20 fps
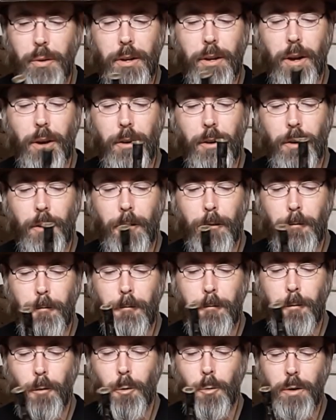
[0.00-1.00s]
if we
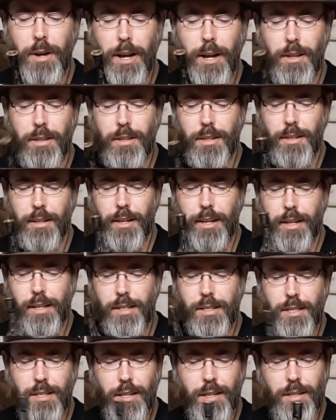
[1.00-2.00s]
fold out the
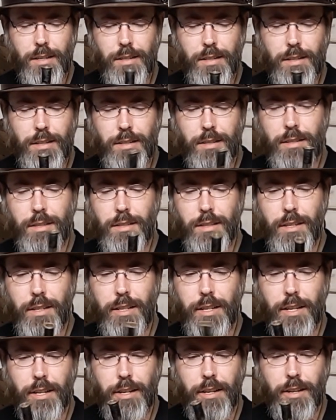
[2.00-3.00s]
legs
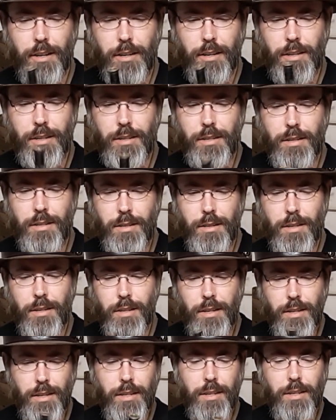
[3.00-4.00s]
here,
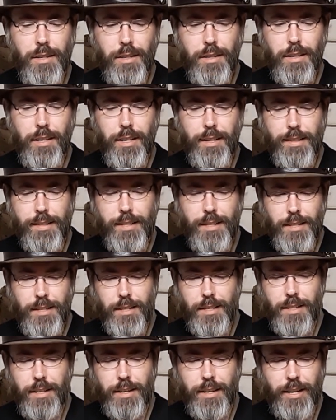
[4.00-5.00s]
and it's
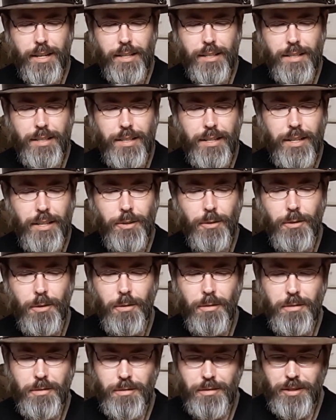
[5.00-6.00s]
nice
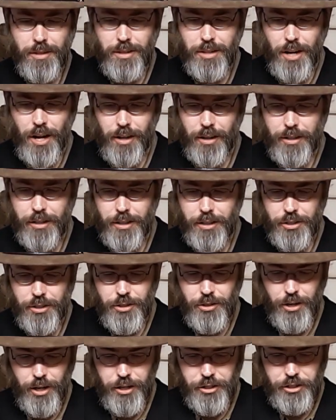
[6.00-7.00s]
steel, solid
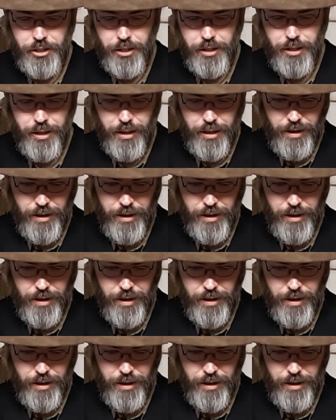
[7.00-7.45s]
construction,